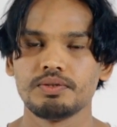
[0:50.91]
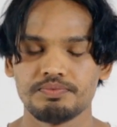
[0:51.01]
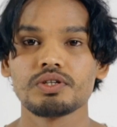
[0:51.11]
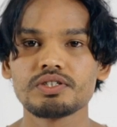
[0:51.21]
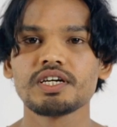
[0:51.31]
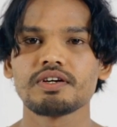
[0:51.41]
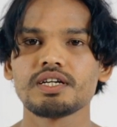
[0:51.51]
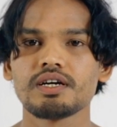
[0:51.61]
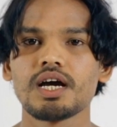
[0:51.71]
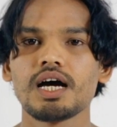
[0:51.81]
So the secret
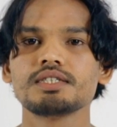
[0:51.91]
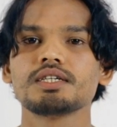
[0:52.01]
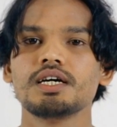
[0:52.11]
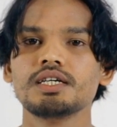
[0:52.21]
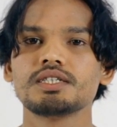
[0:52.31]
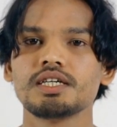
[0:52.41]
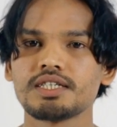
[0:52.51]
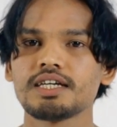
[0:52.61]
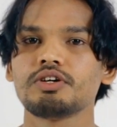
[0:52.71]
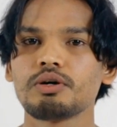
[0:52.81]
here guys is
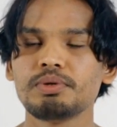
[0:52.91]
set your